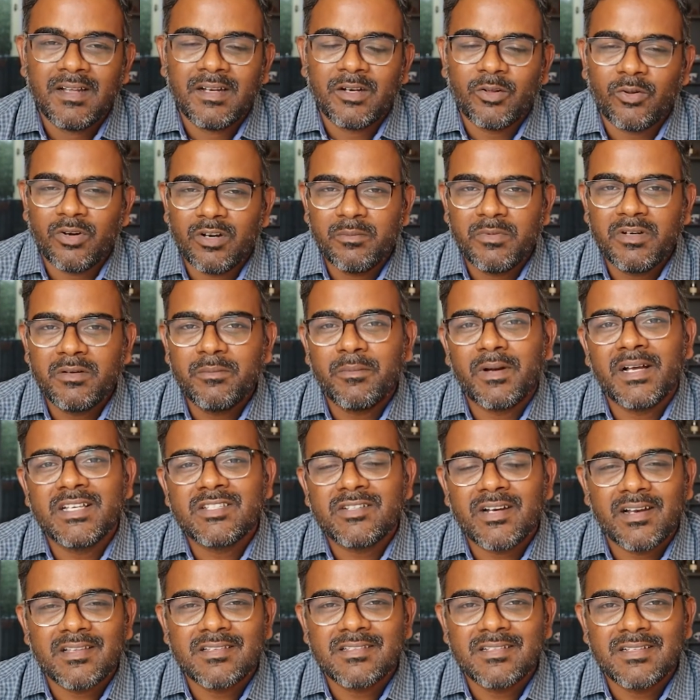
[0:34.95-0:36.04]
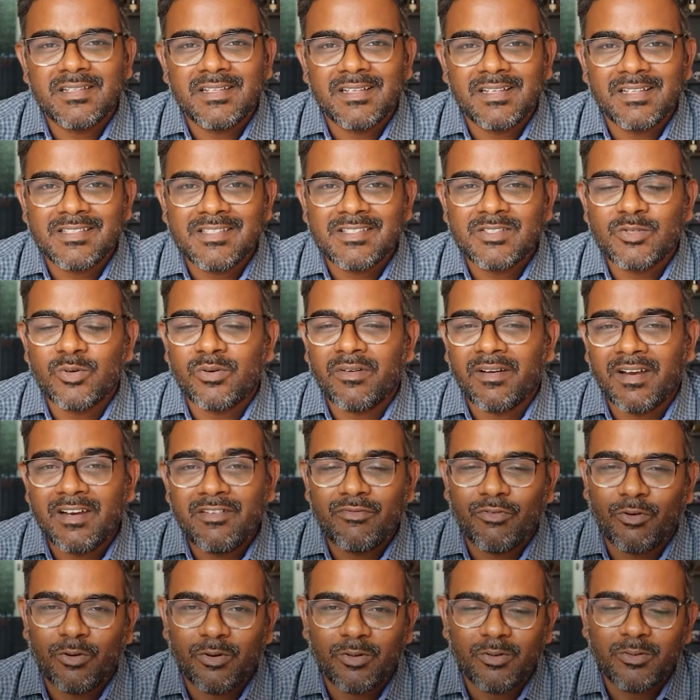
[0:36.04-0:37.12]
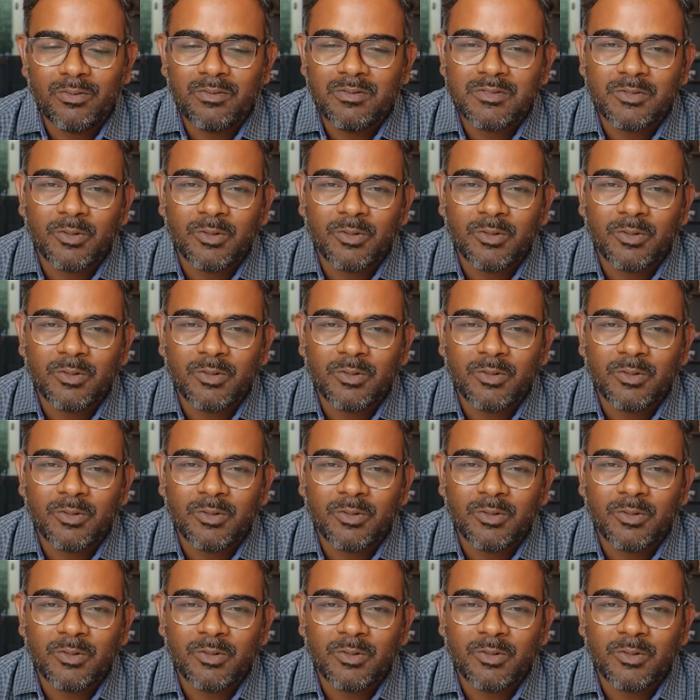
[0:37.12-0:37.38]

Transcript: Now remember, my strategy is to trend follow.